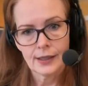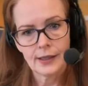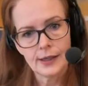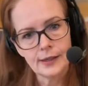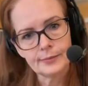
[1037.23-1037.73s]

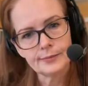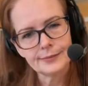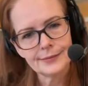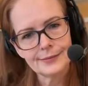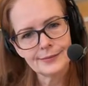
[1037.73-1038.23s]
Um,
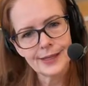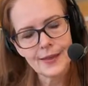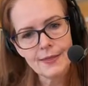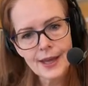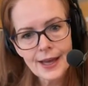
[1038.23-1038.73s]

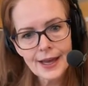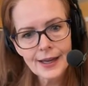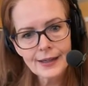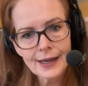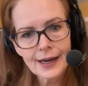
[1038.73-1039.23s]
and
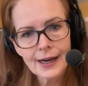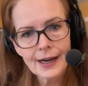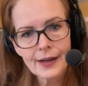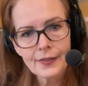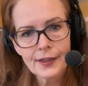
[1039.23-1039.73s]
then
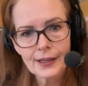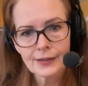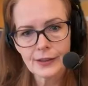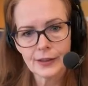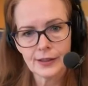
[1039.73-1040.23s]
I
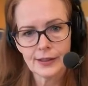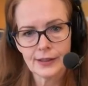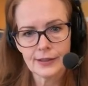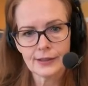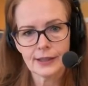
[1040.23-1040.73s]
think there
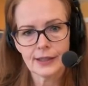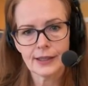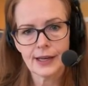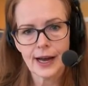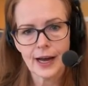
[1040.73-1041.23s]
is a
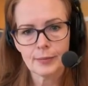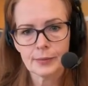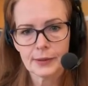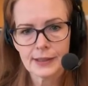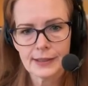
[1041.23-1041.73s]
gap.
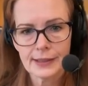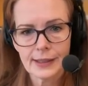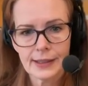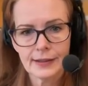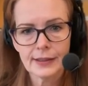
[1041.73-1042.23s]
Let's
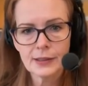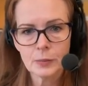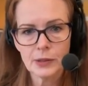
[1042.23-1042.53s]
see, this